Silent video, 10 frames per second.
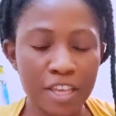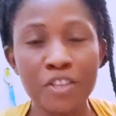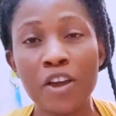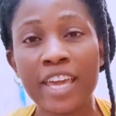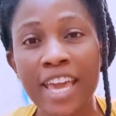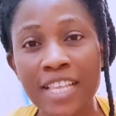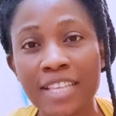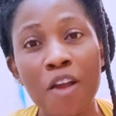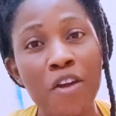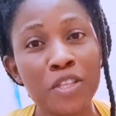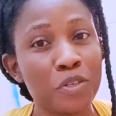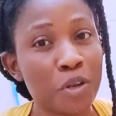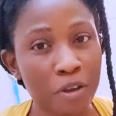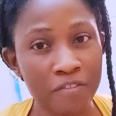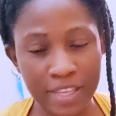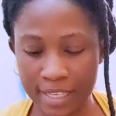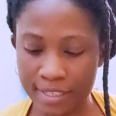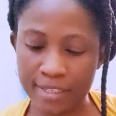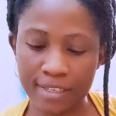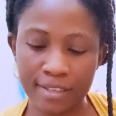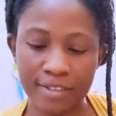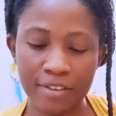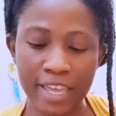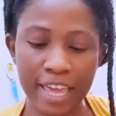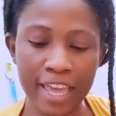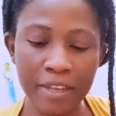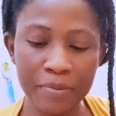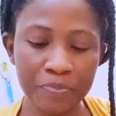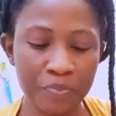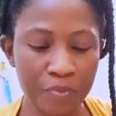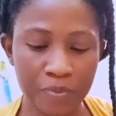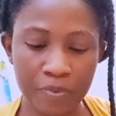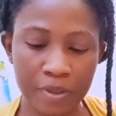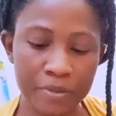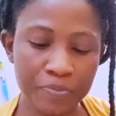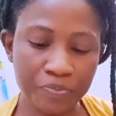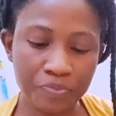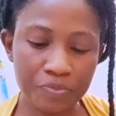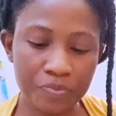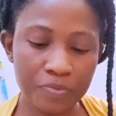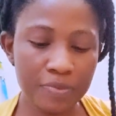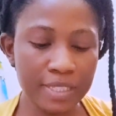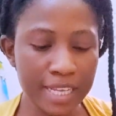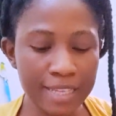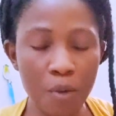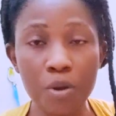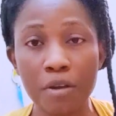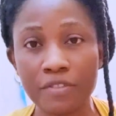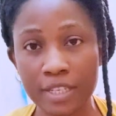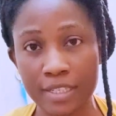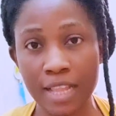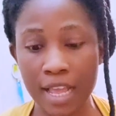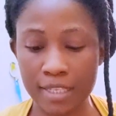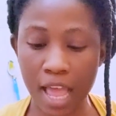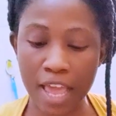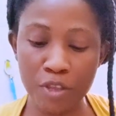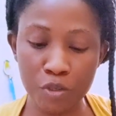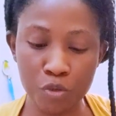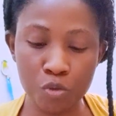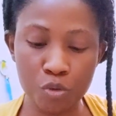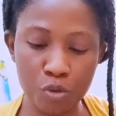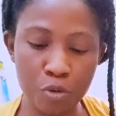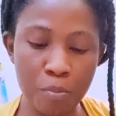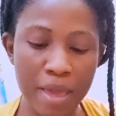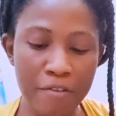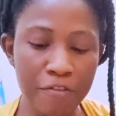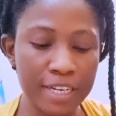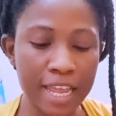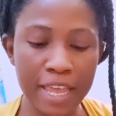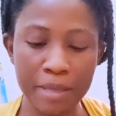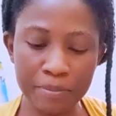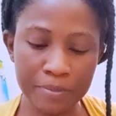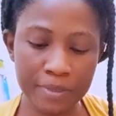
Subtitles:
Your kids are going to love this, okay? These are one of the snacks I used to make for them.